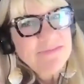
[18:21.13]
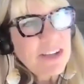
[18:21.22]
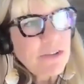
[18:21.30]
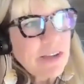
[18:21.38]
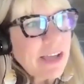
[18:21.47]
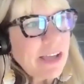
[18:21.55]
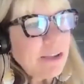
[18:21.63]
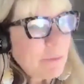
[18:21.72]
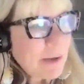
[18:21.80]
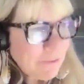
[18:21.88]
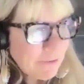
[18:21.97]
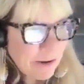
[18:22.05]
Okay,
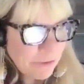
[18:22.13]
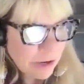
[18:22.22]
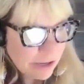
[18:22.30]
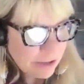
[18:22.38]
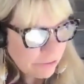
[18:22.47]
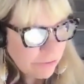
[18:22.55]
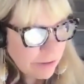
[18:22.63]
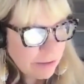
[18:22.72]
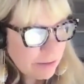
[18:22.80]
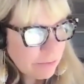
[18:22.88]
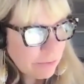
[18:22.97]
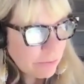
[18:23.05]
my favorite color is
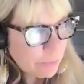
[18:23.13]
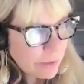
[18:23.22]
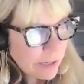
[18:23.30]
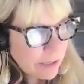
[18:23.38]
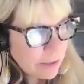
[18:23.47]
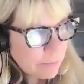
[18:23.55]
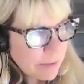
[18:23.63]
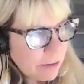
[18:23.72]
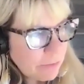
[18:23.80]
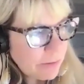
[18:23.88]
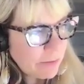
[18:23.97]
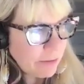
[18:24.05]
yellow. So when I come down
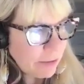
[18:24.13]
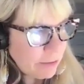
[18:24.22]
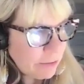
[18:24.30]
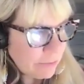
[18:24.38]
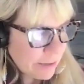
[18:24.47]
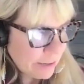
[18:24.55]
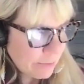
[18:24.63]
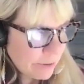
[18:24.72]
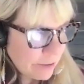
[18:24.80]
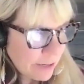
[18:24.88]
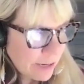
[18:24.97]
and visit you, I want to